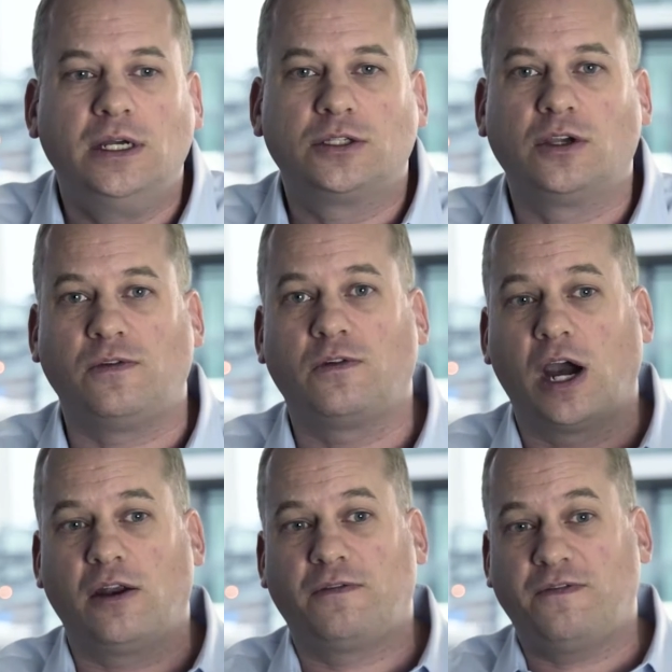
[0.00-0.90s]
So if you've
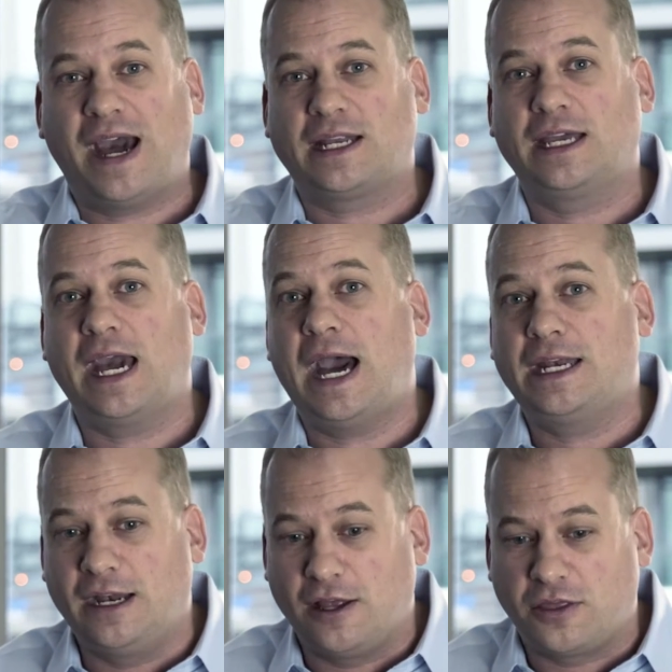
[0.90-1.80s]
got a fat
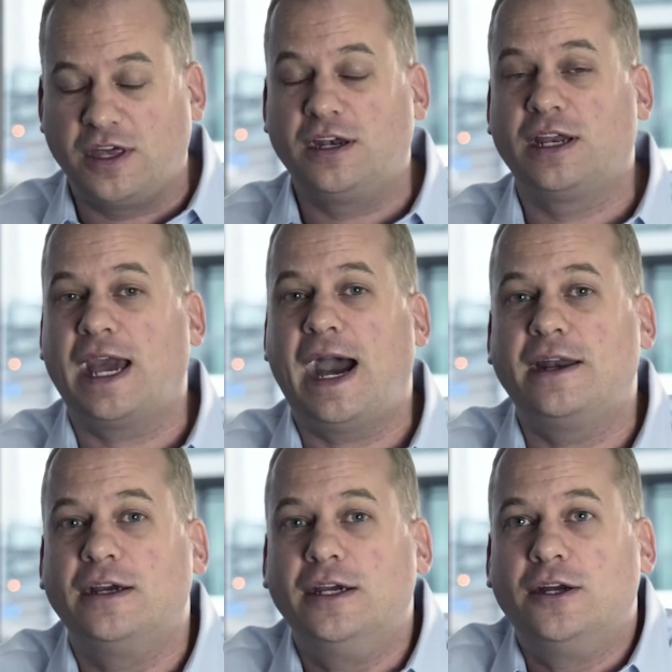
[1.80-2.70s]
cat and a thin cat,